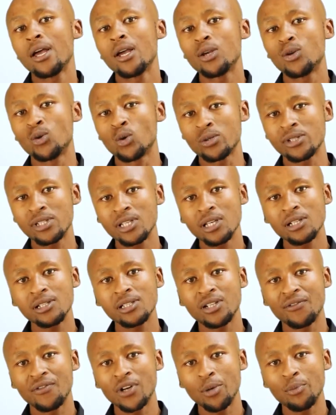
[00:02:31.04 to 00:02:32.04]
Your skills
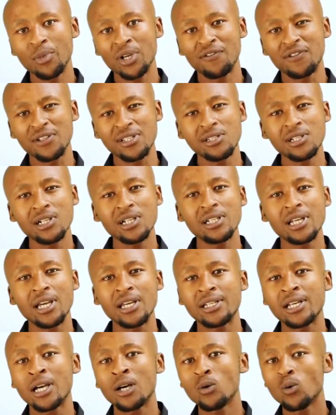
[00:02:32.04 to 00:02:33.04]
development
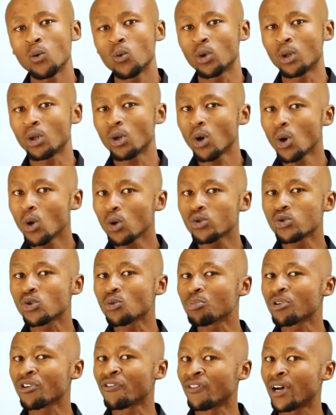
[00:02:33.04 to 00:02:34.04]
facilitator will also
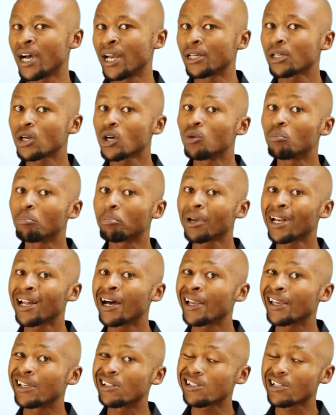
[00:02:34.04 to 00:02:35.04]
provide
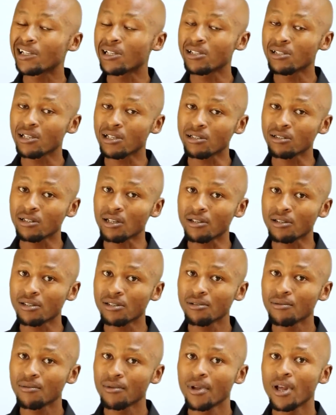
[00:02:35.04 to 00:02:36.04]
compliance
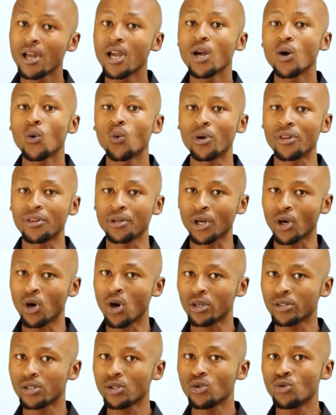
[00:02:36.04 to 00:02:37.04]
assistance with
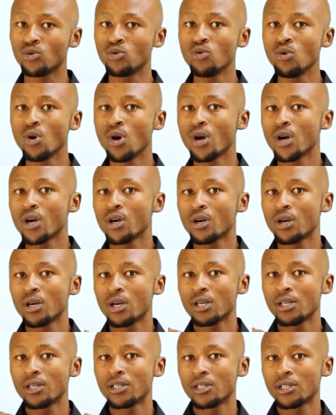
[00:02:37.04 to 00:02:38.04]
regards to
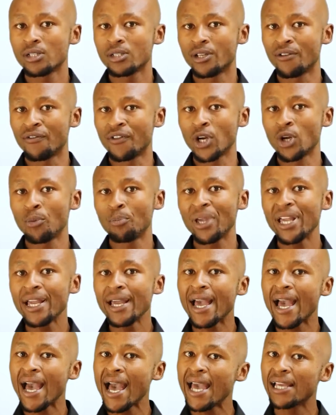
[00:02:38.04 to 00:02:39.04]

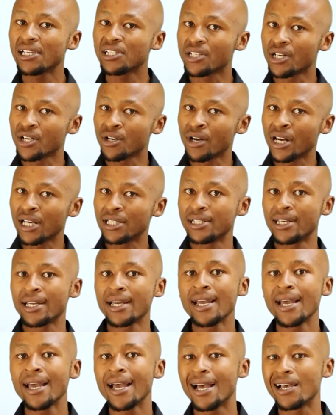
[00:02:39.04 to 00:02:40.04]
developing and
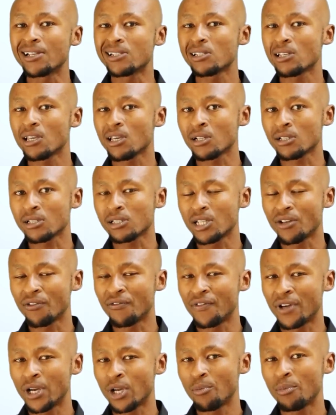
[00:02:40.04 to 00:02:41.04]
generating a skills
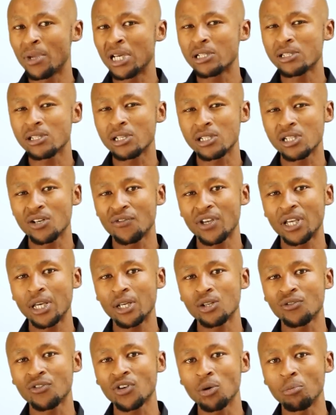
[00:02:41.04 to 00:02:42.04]
development
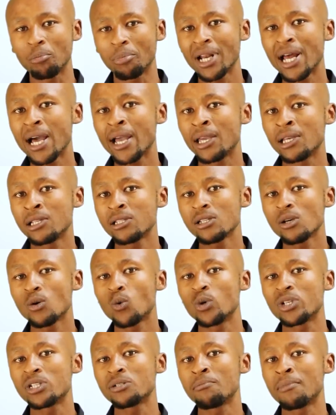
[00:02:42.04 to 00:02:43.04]
certificate of compliance,
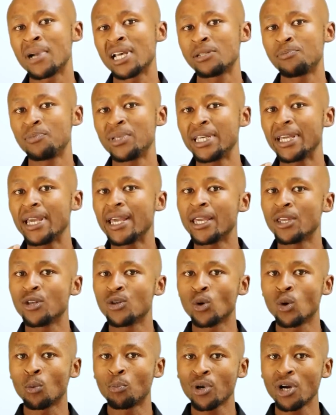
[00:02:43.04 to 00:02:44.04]
which must be in
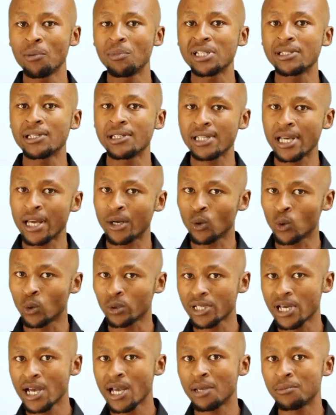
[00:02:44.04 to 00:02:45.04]
your premises at all
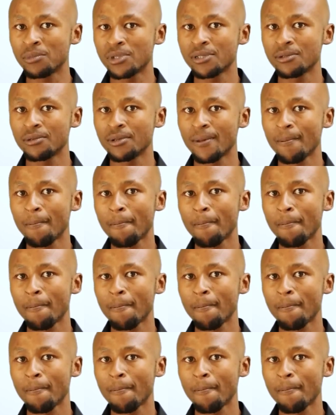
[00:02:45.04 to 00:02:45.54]
times.